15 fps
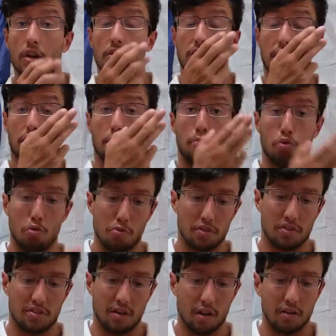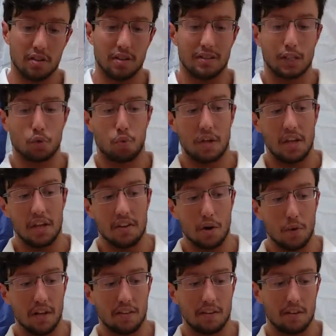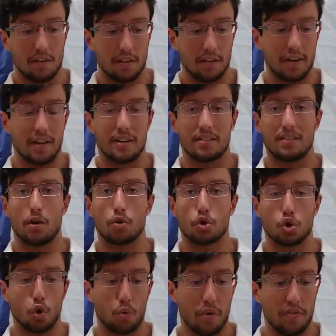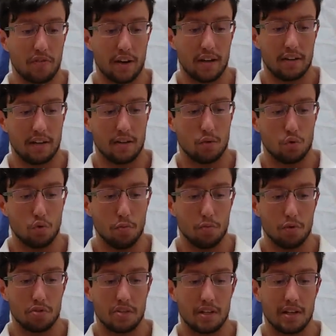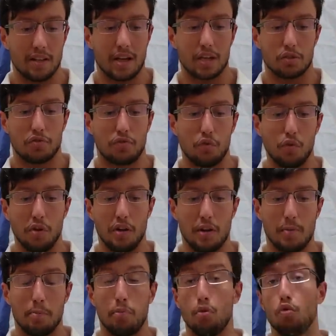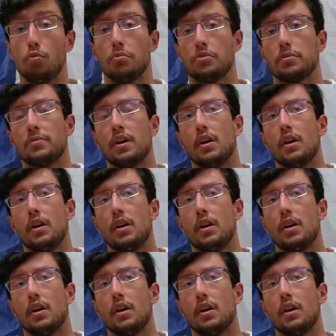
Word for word: that boomers started, that we inherited, and that is now so refined in zoomers that it has fully bloomed.